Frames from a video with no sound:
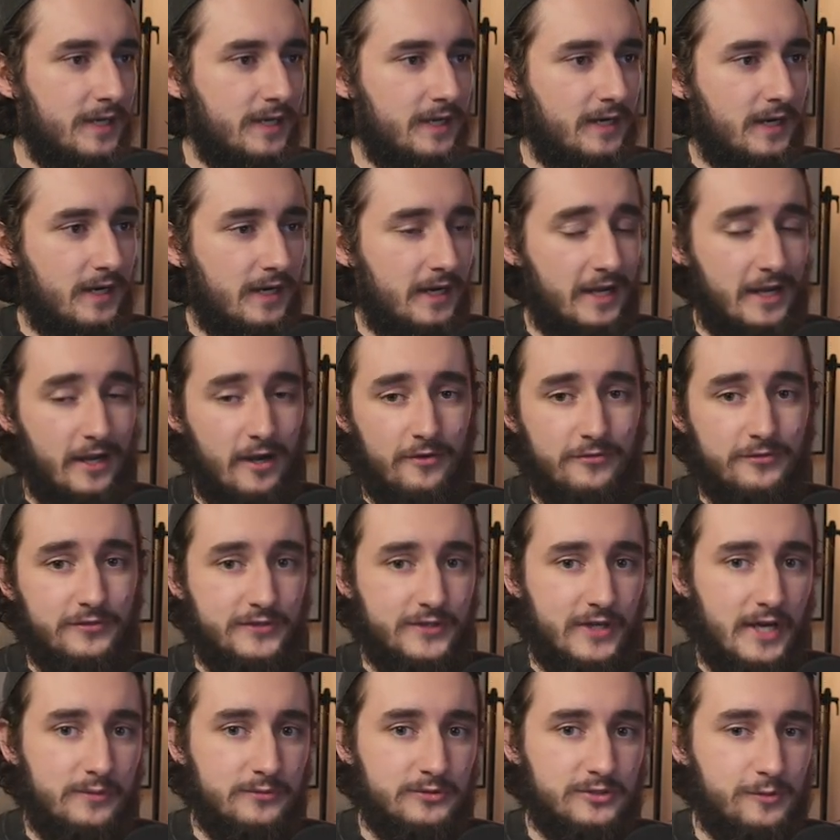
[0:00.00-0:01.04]
I
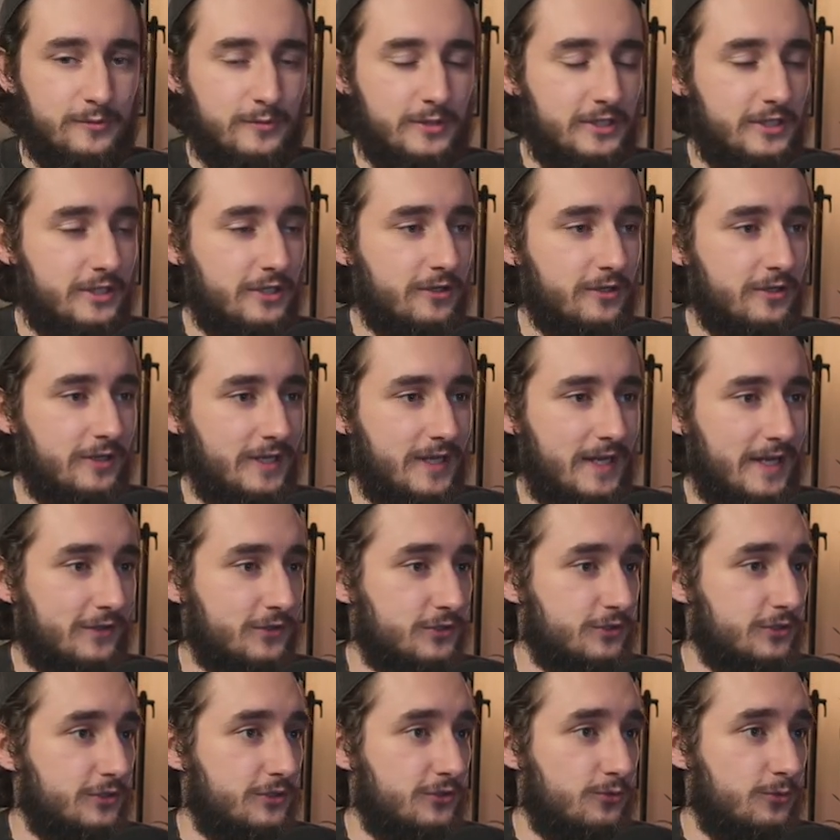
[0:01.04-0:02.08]
oftentimes come in here and
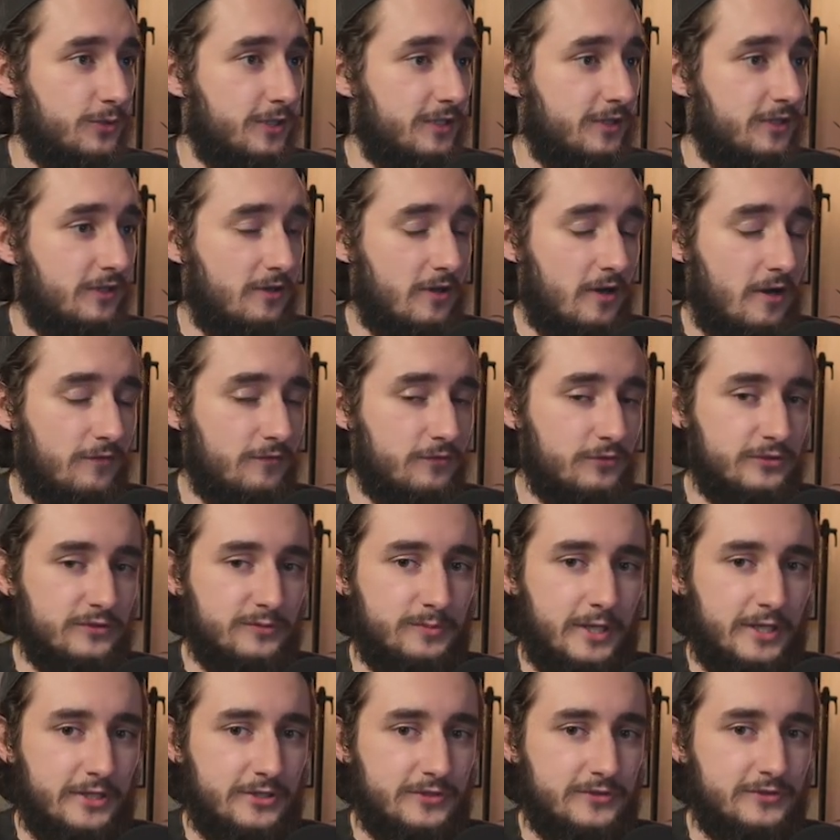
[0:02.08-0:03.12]
actually tweak the Confluence
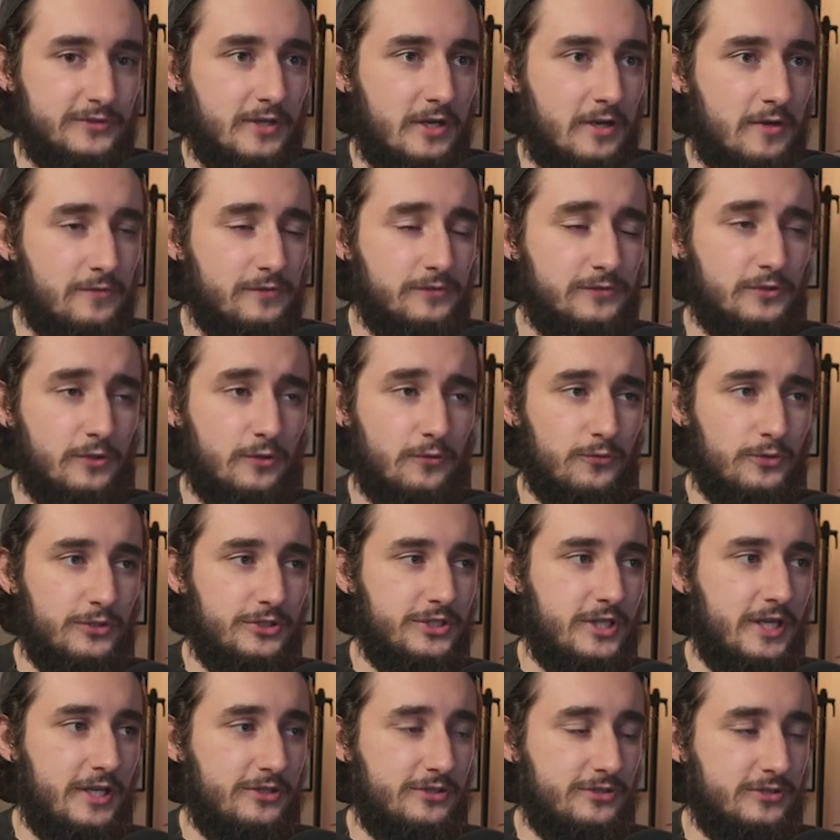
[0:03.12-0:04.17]
page itself. So if we
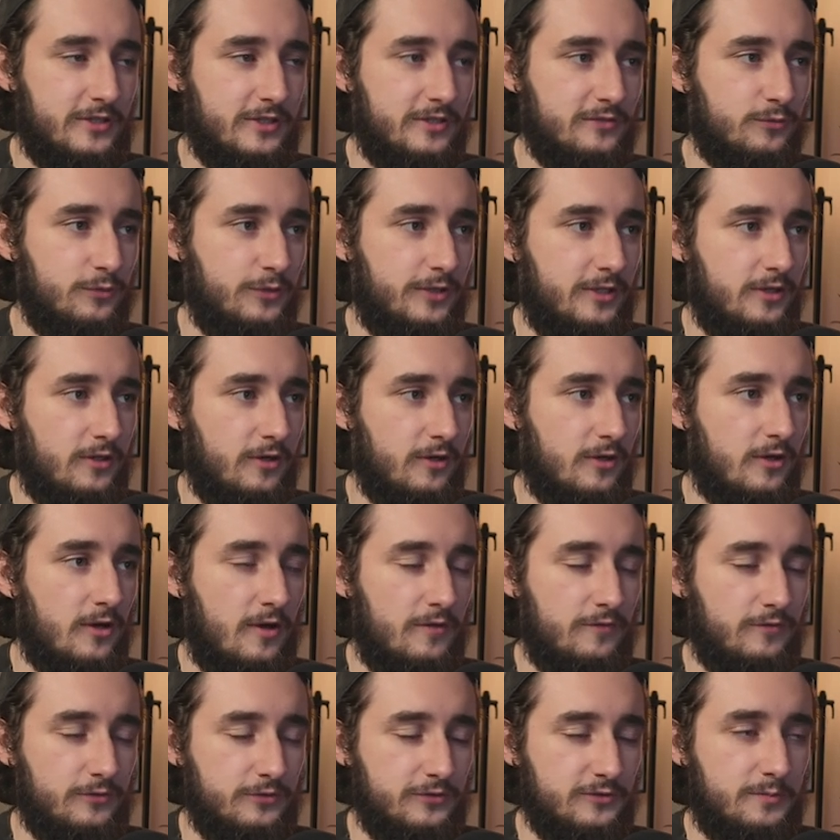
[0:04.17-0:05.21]
change things within our
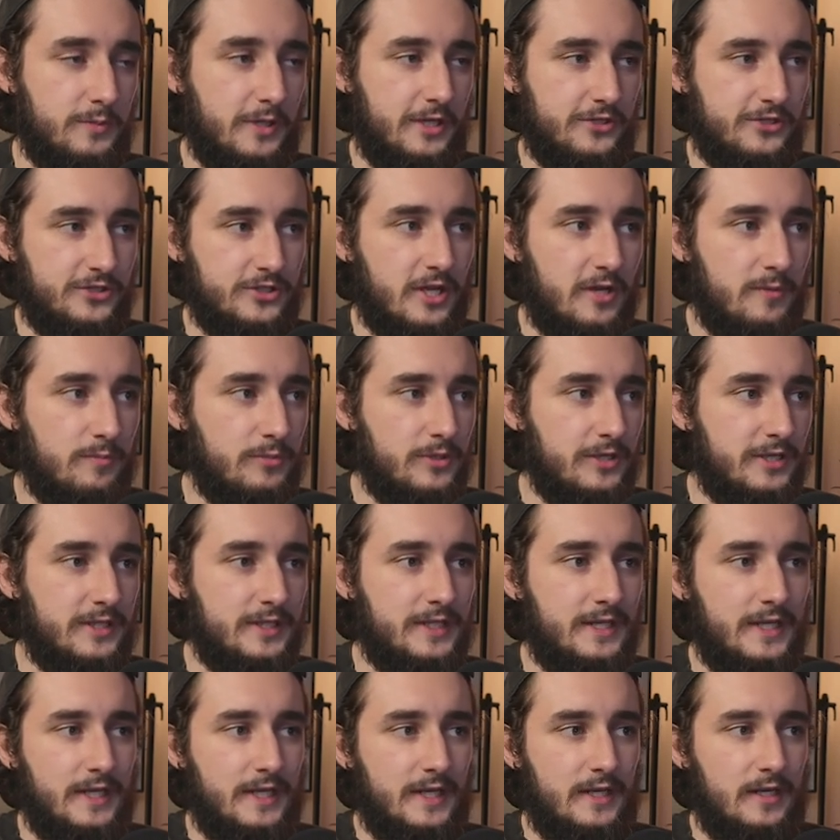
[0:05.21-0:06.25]
Confluence page template,
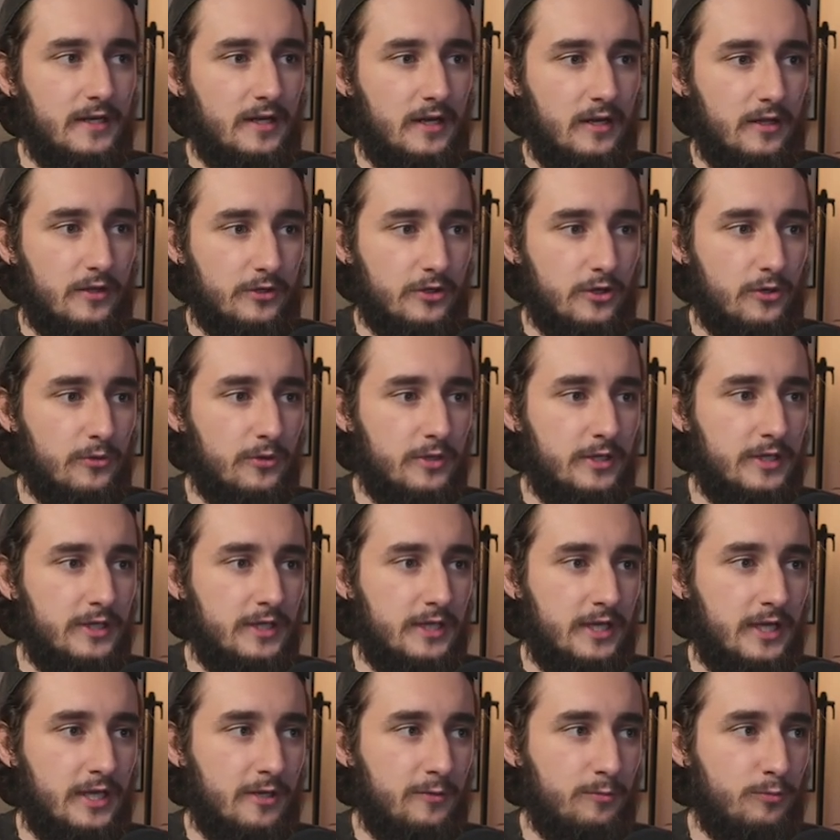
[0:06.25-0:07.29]
I'll go in
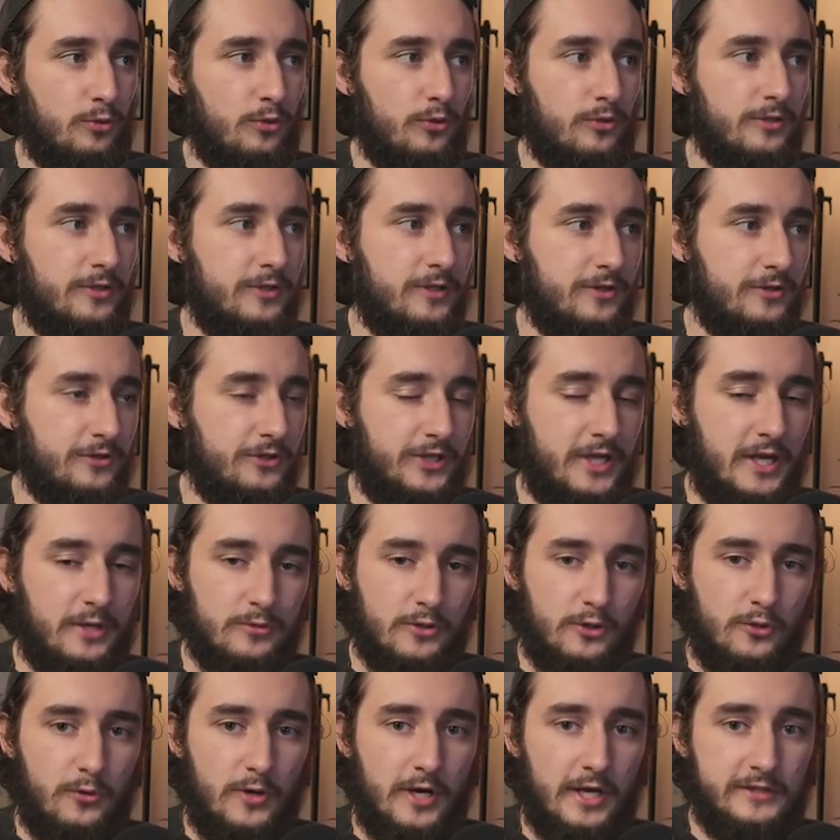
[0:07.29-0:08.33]
and pull another GET
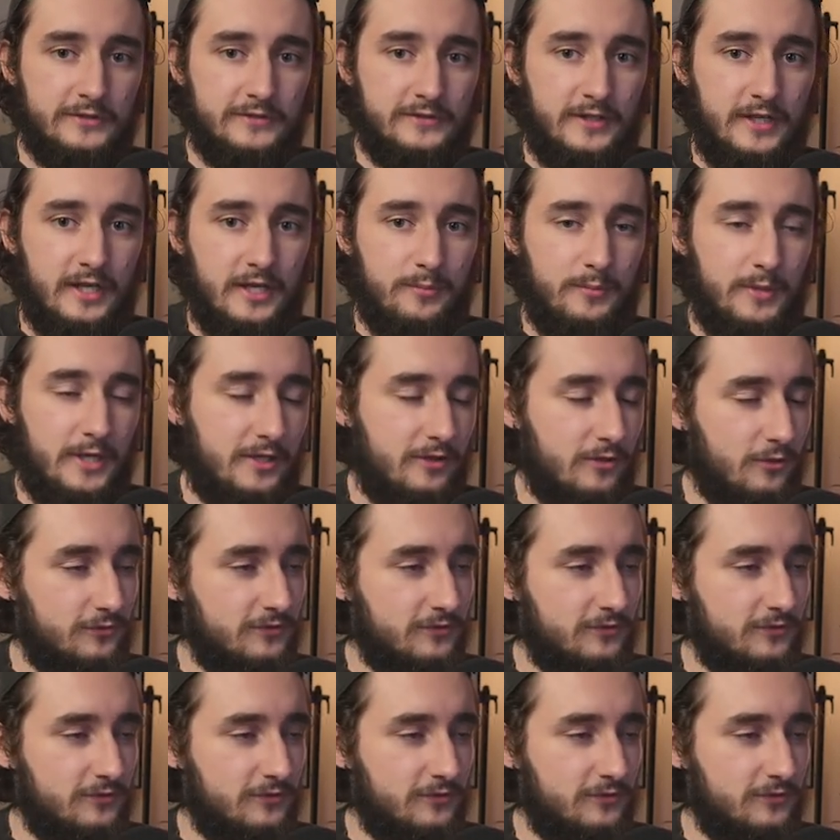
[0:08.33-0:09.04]
request and make those